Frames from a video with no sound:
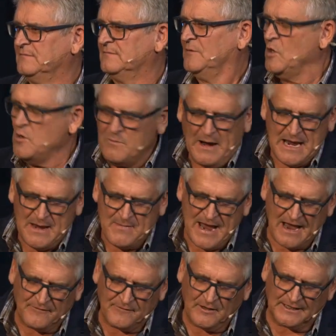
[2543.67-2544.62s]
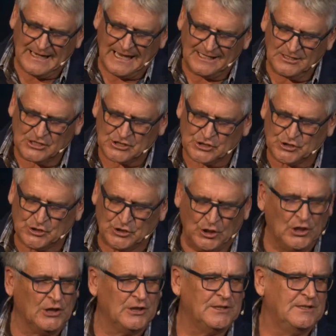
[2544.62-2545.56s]
who maybe have not
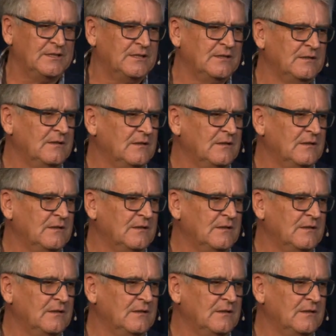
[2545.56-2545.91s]
understood